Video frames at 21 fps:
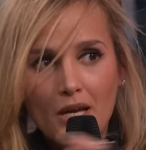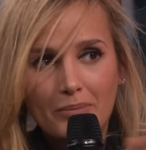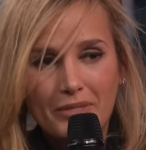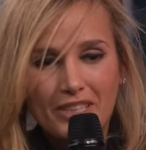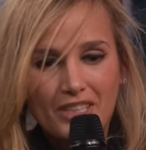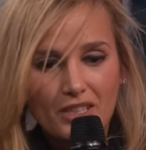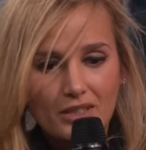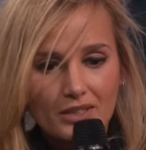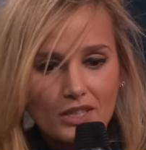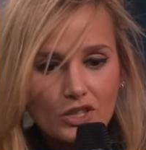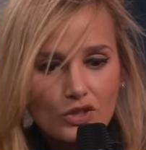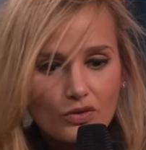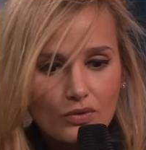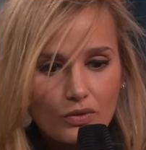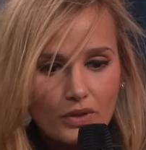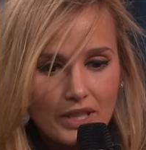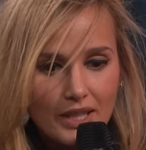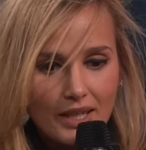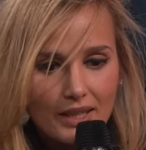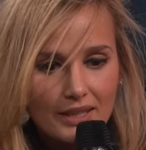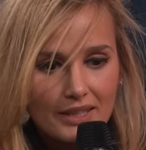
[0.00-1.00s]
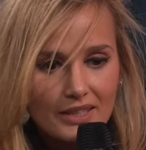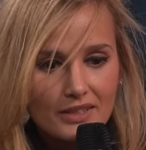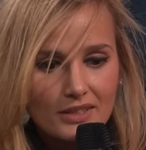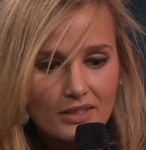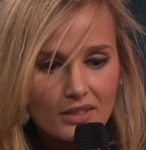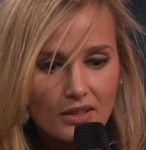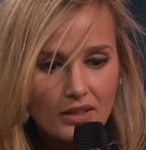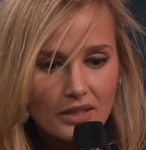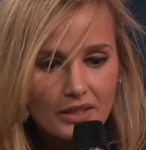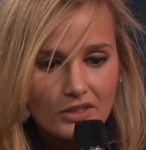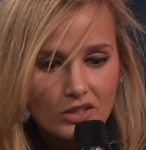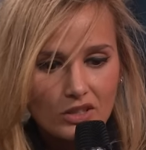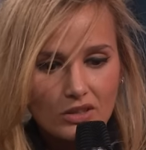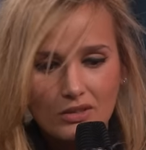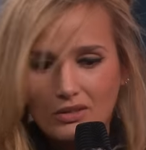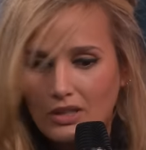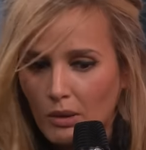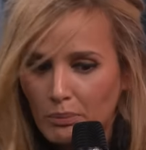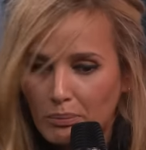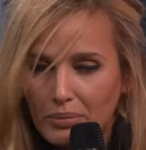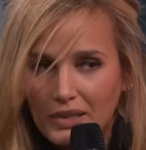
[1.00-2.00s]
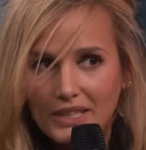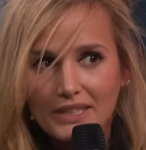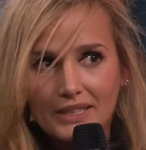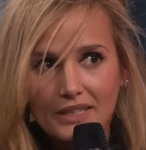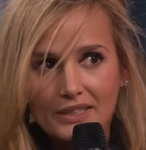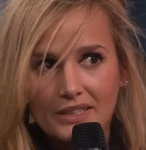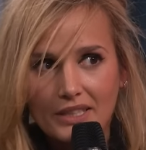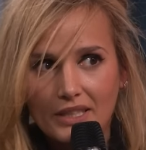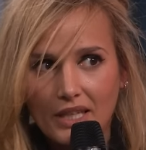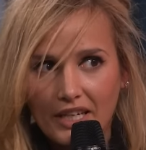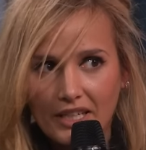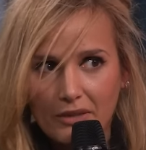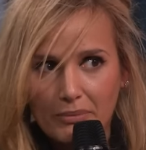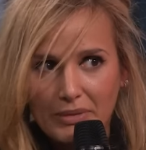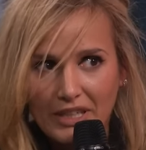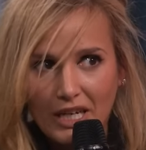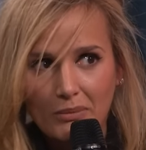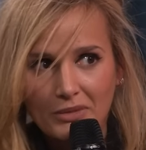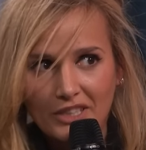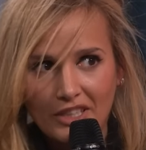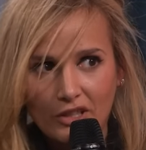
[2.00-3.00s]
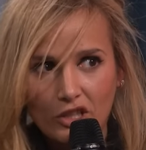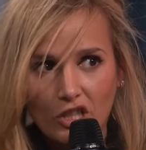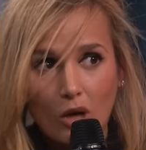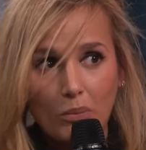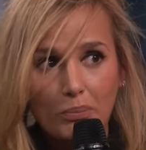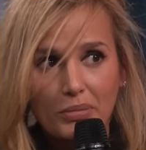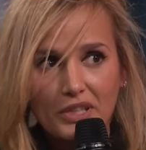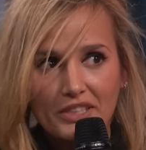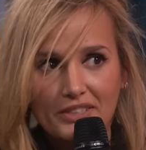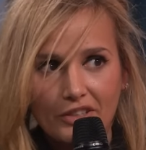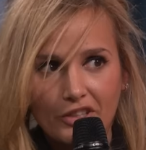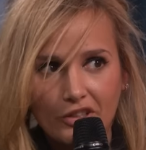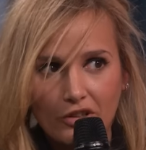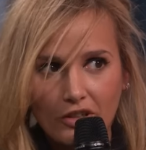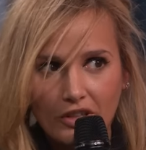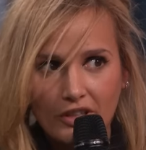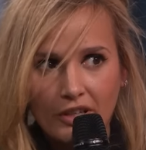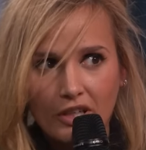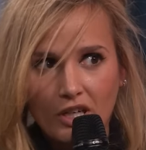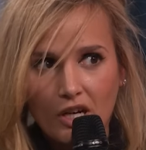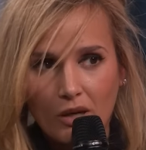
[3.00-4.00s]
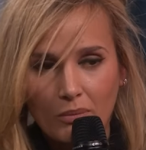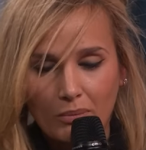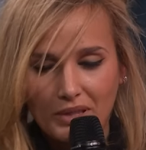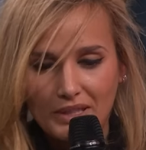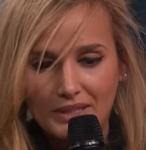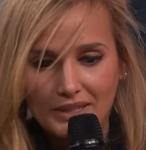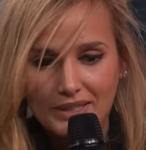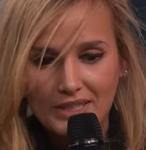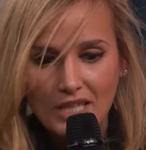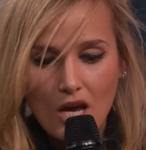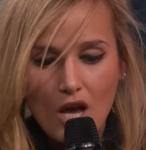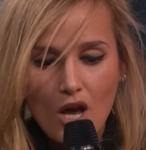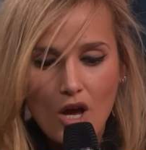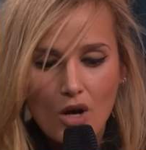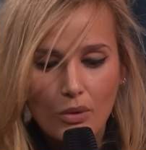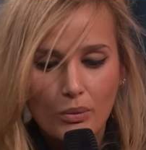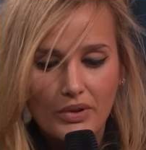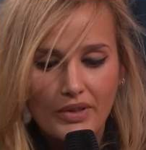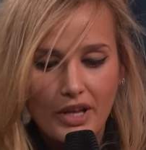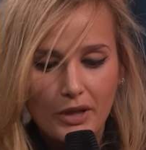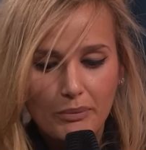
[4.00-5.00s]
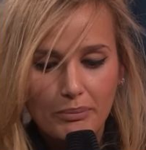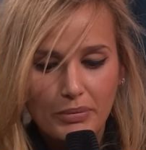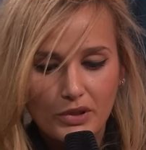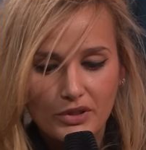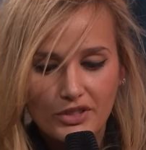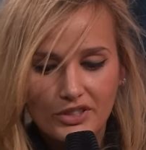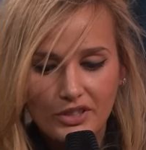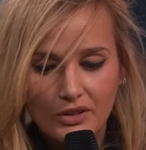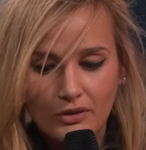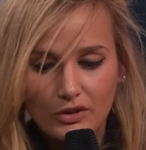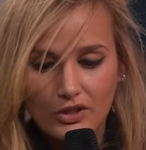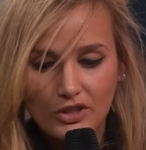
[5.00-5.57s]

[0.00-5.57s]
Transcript: Because it's really like it's a, it's a complicity, like he becomes an accomplice and you're an accomplice with that person.